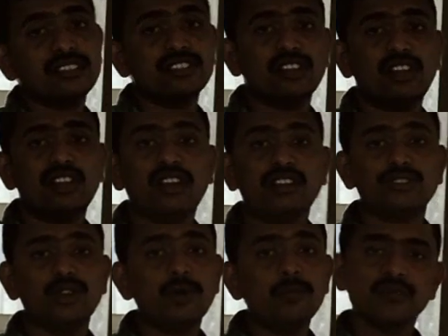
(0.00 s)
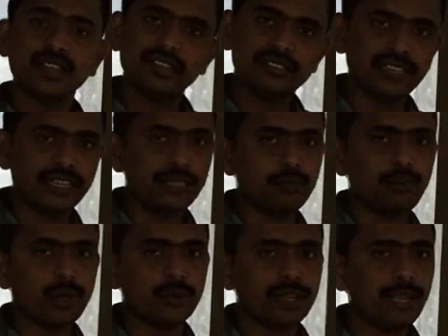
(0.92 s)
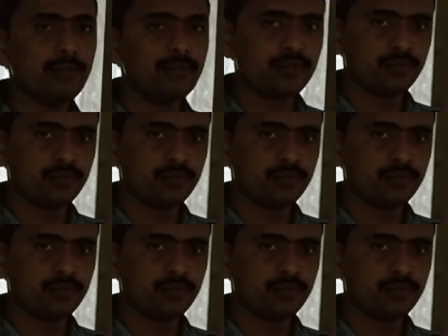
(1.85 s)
section and also theory part. Okay,